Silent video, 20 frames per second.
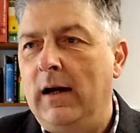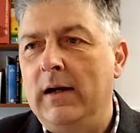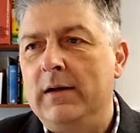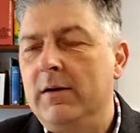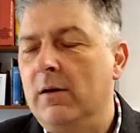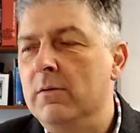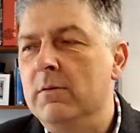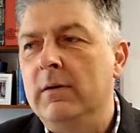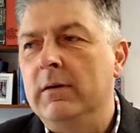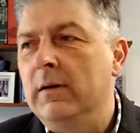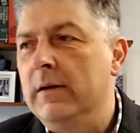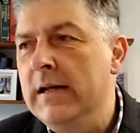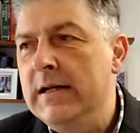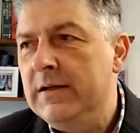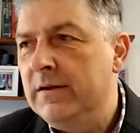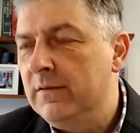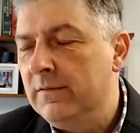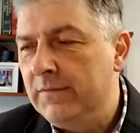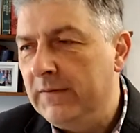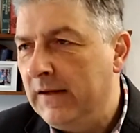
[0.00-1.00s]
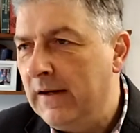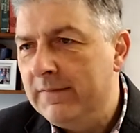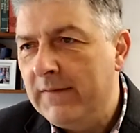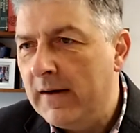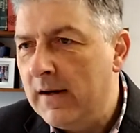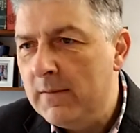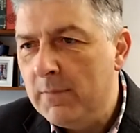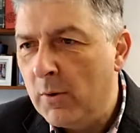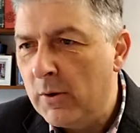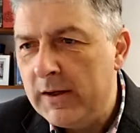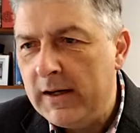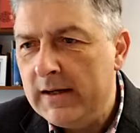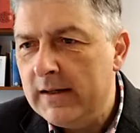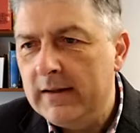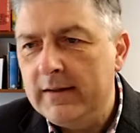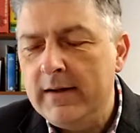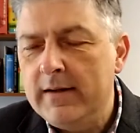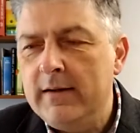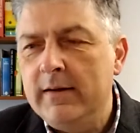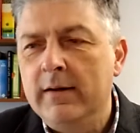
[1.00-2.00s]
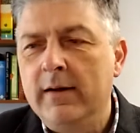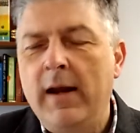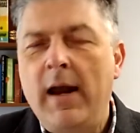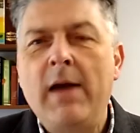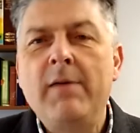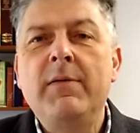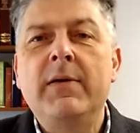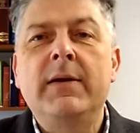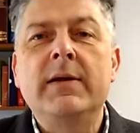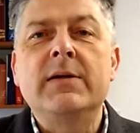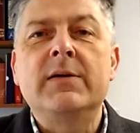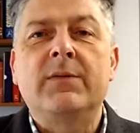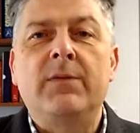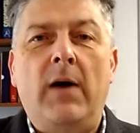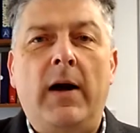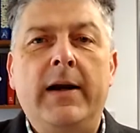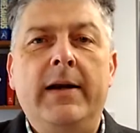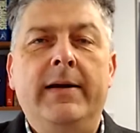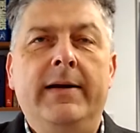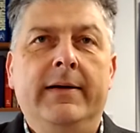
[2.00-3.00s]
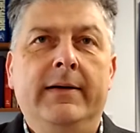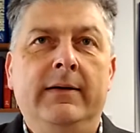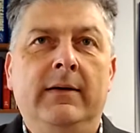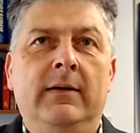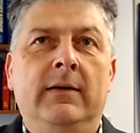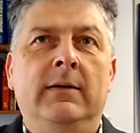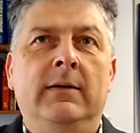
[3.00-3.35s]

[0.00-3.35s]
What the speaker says: I don't need to forgive anybody anything. Everything's fine here.